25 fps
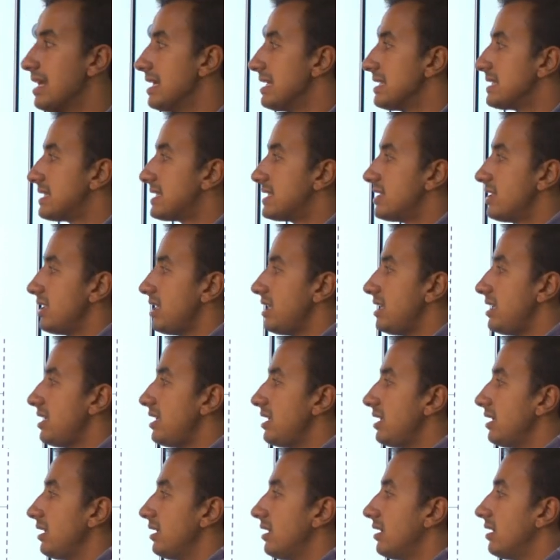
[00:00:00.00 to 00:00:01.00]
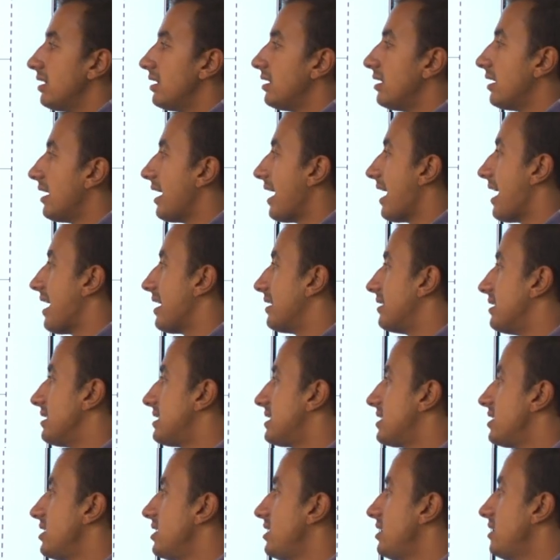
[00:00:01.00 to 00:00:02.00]
3 and
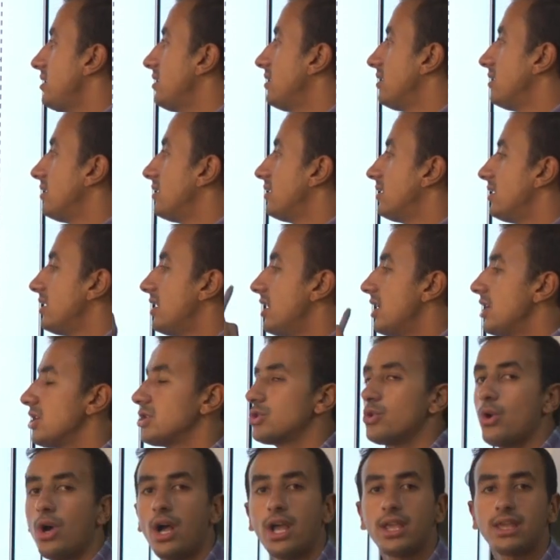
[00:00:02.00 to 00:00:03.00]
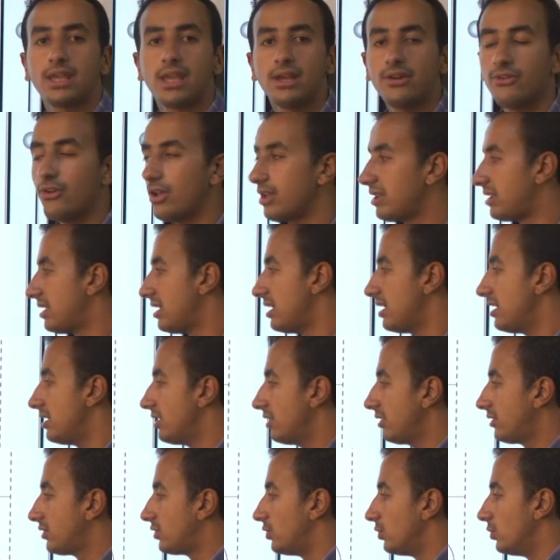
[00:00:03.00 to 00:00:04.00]
3. So I can write
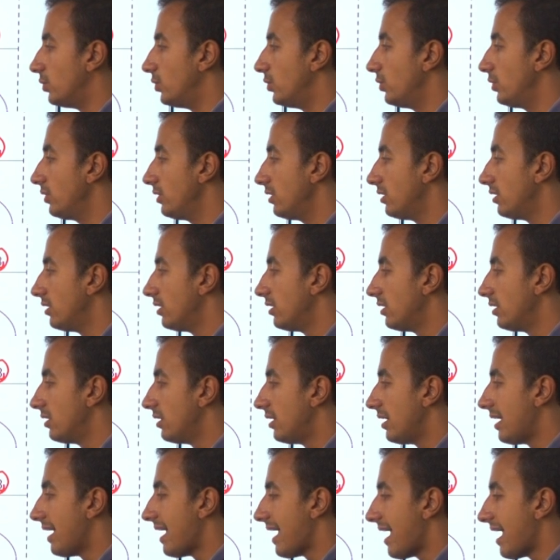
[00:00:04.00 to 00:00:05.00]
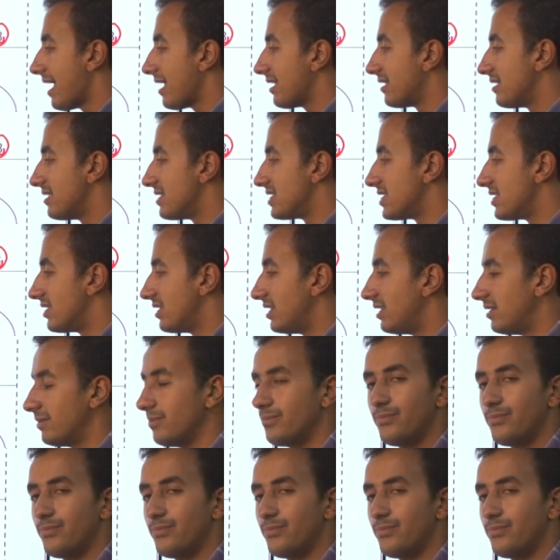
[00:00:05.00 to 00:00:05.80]
here 2 and 3.